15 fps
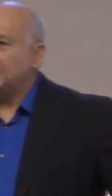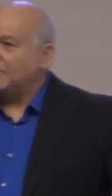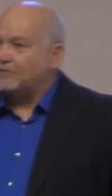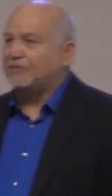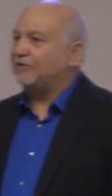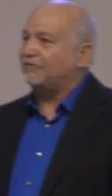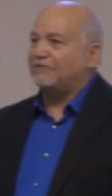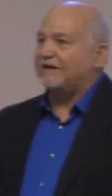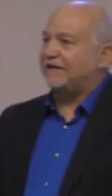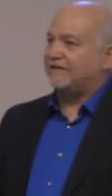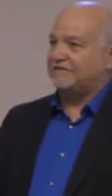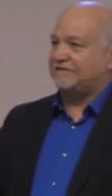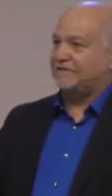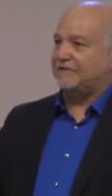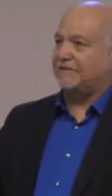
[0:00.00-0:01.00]
Glorify
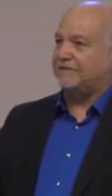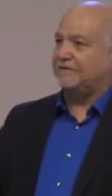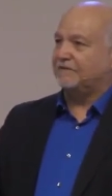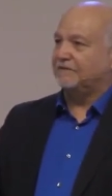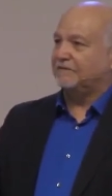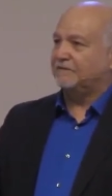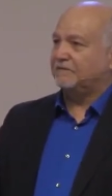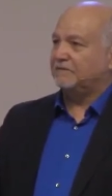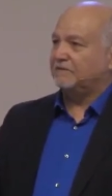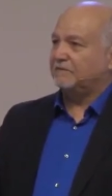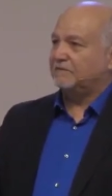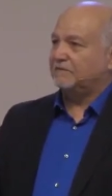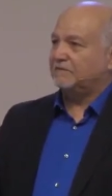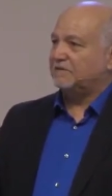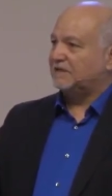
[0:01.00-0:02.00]
the Son,
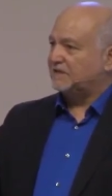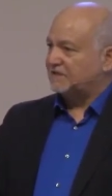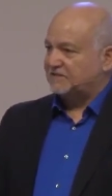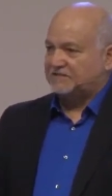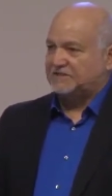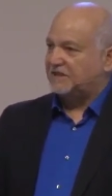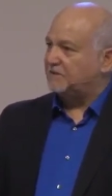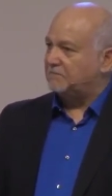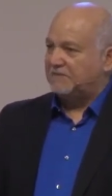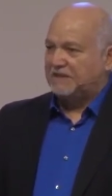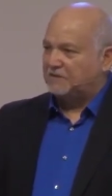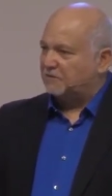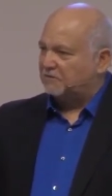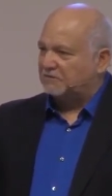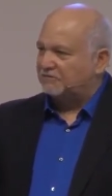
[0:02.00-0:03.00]
that the Son may
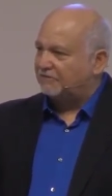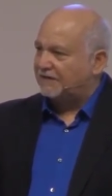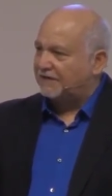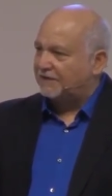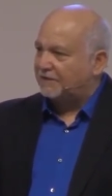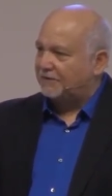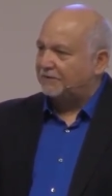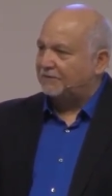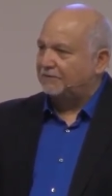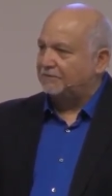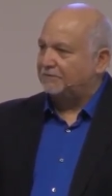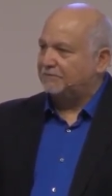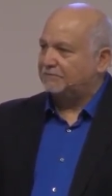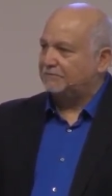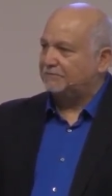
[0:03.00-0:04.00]
glorify you.
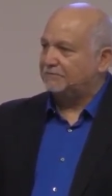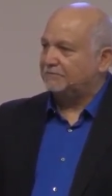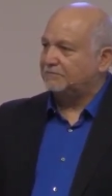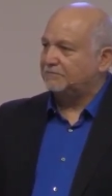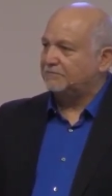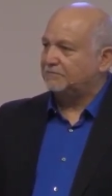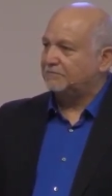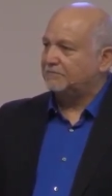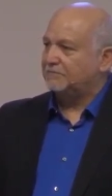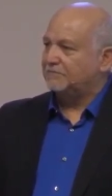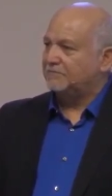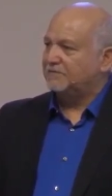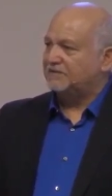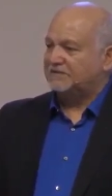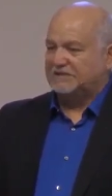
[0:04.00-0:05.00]

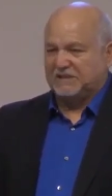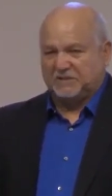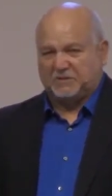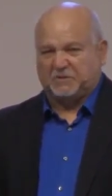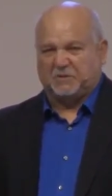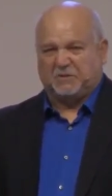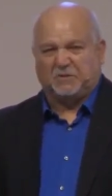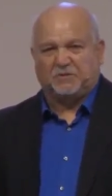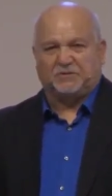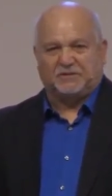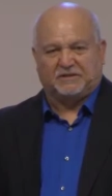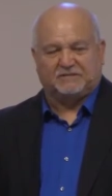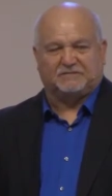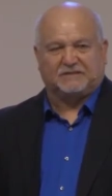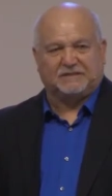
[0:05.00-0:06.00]
It's the
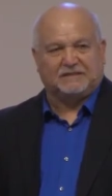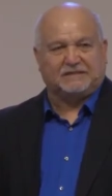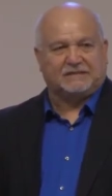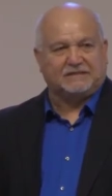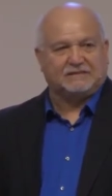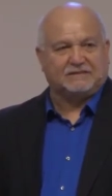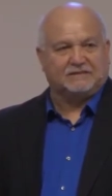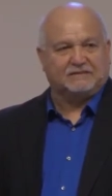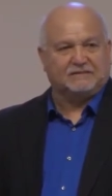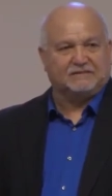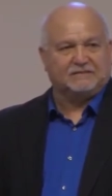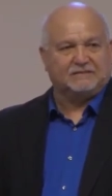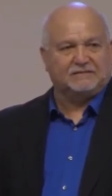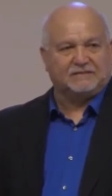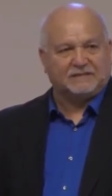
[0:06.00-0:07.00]
glory of God,
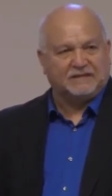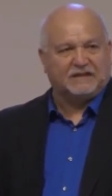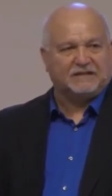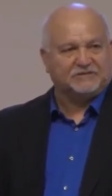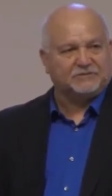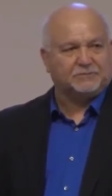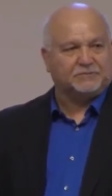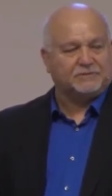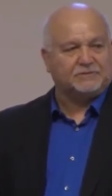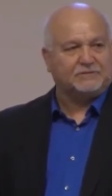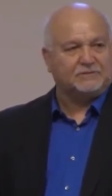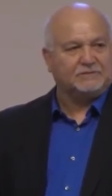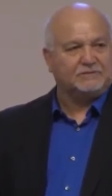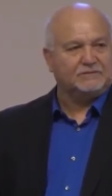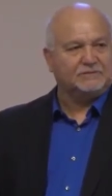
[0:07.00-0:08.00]
the gospel,
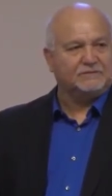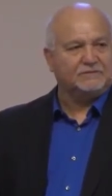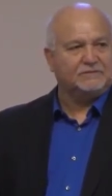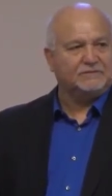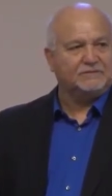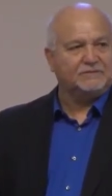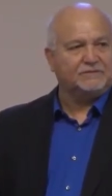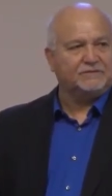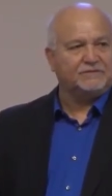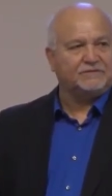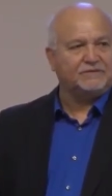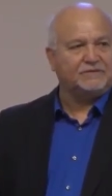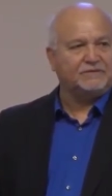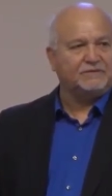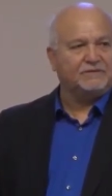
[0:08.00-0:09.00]
you
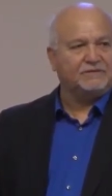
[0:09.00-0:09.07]
see.